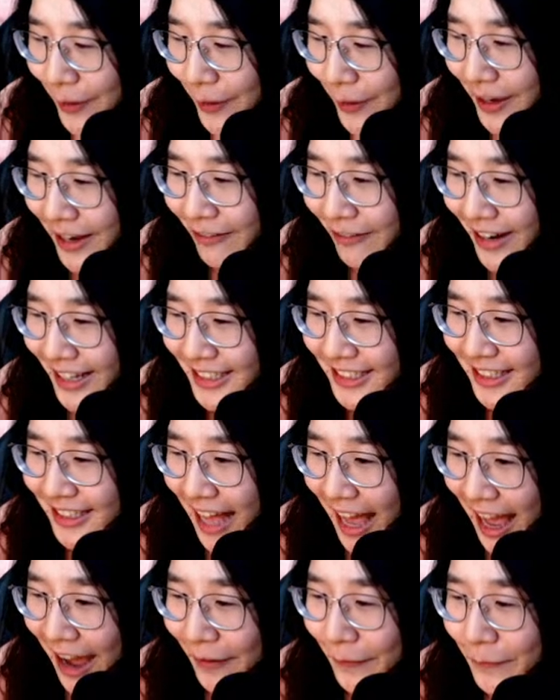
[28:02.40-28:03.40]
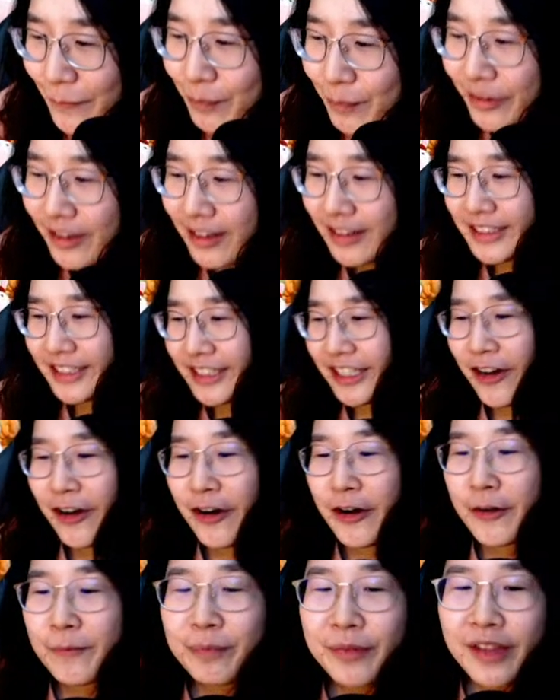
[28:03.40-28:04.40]
right now. So
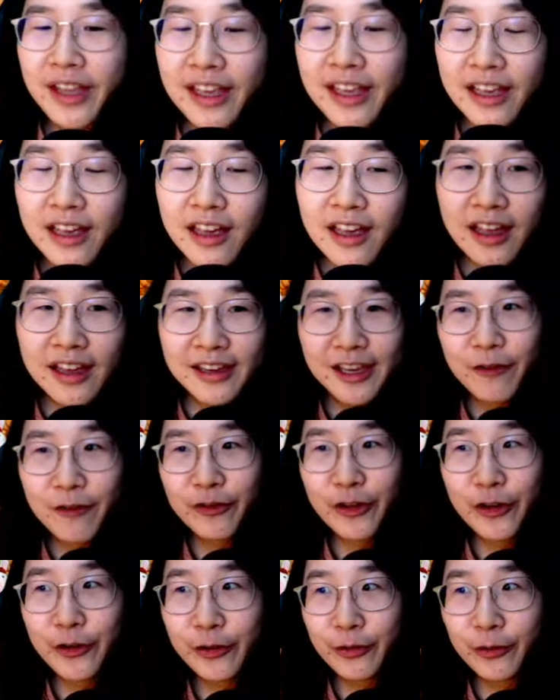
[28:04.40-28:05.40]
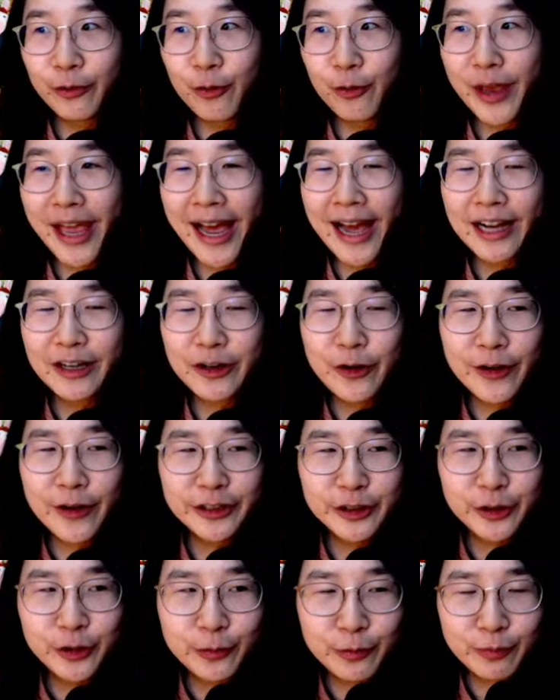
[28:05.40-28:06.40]
if we are going
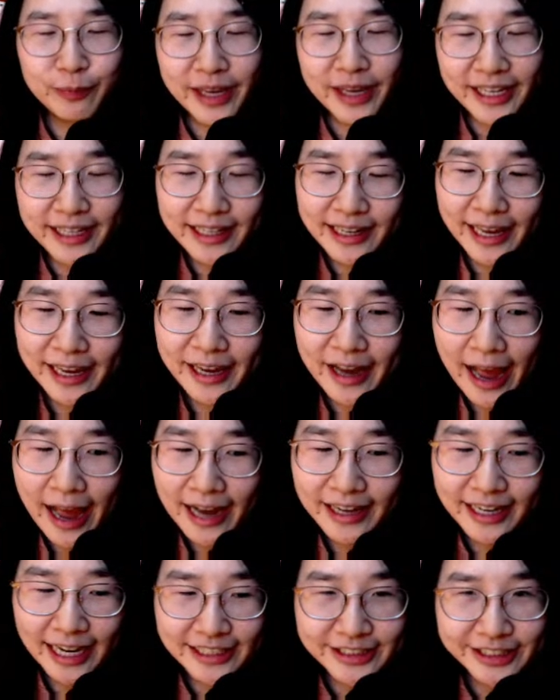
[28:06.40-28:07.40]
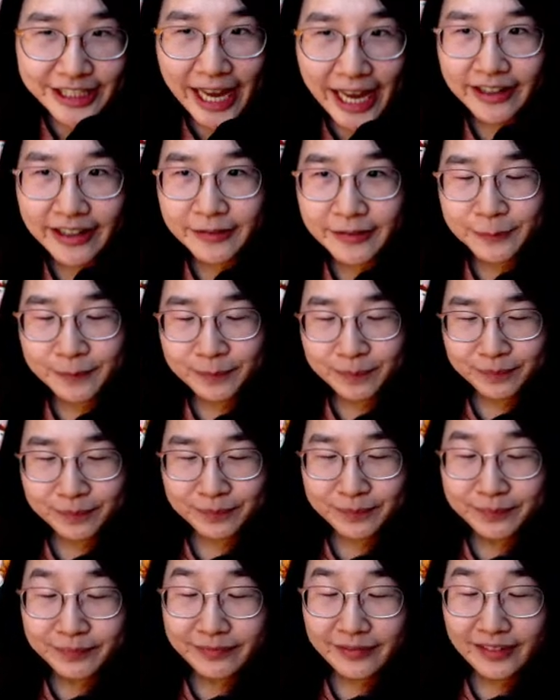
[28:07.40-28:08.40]
to make like Agacang,
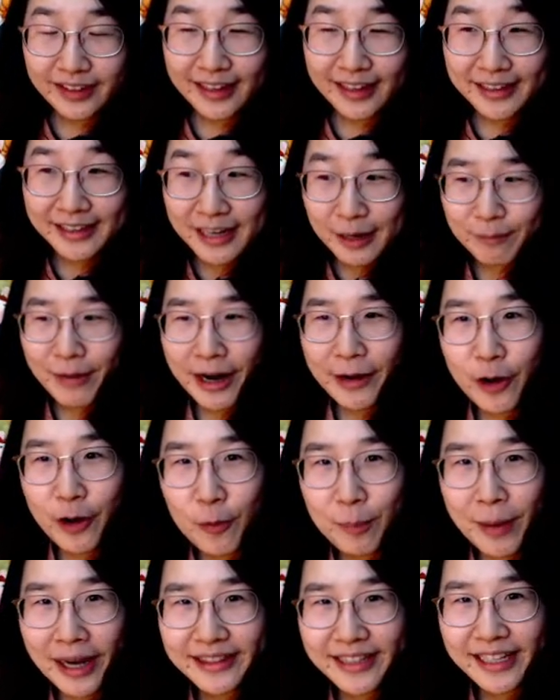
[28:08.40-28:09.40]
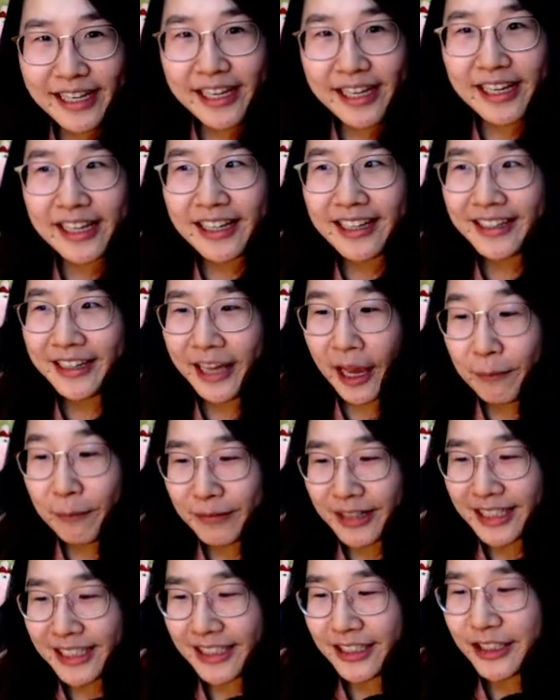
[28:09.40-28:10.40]
the Mario Party
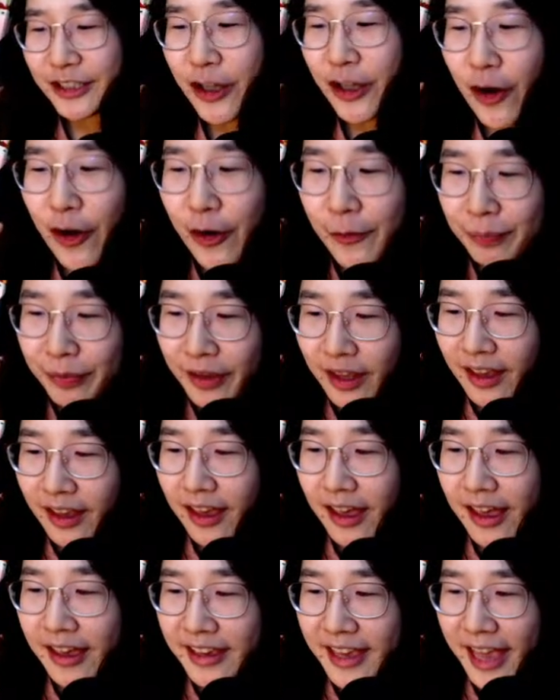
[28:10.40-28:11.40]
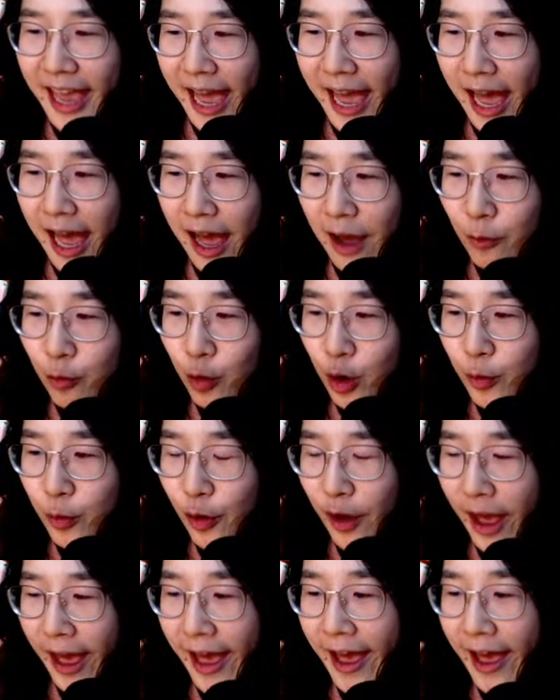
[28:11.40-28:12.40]
gamer. So yeah, we will
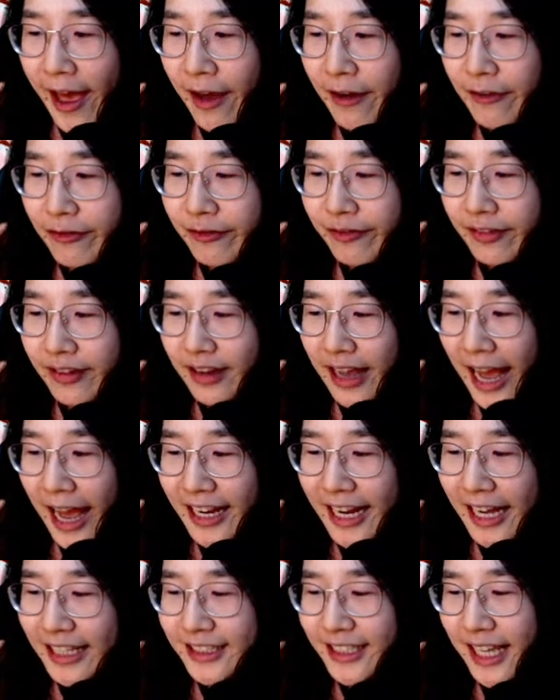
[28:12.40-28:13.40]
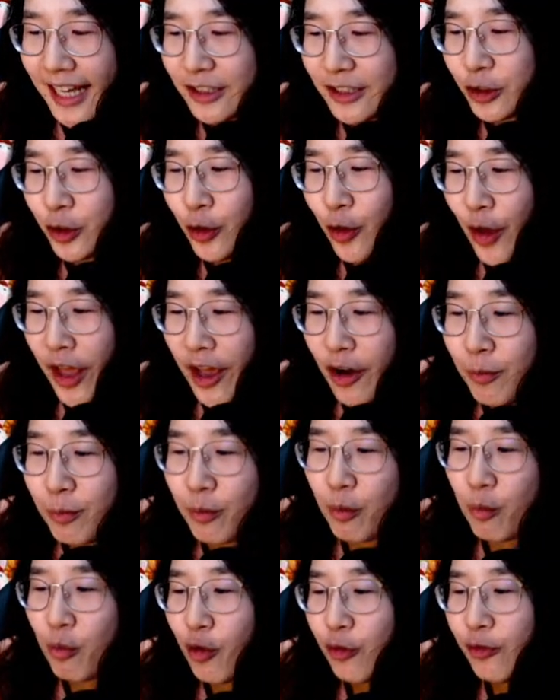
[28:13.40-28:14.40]
have Agachan to help
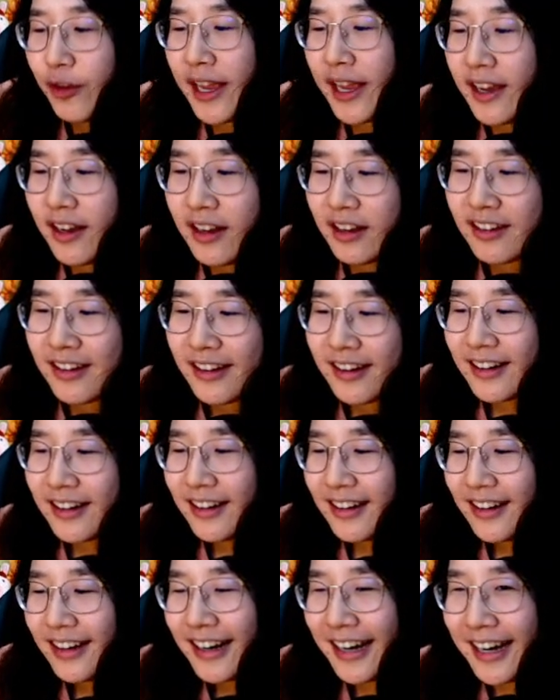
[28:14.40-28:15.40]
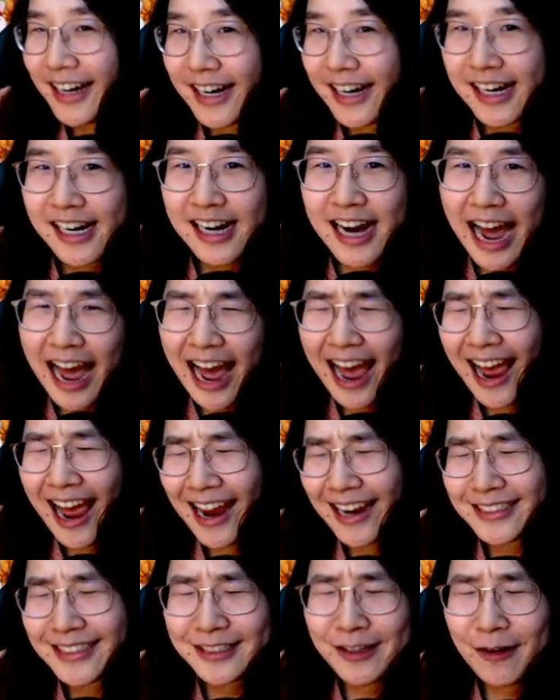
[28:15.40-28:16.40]
moving her
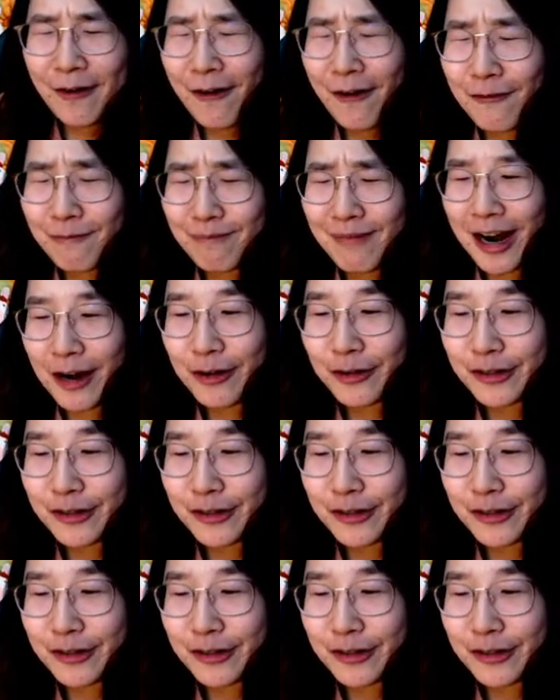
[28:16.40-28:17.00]
eyes or mouth